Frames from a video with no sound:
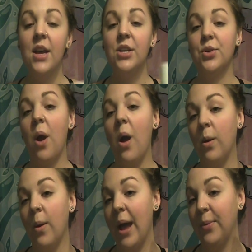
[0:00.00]
So I'll
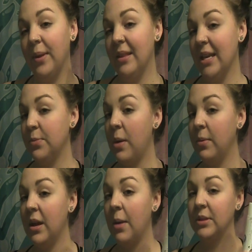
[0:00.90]
go ahead with this probably
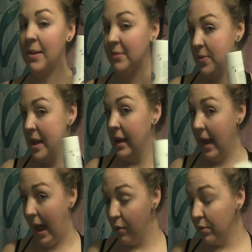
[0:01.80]
a couple times a week
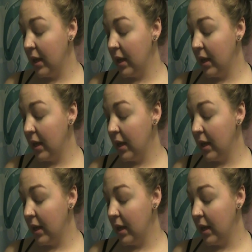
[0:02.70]
now.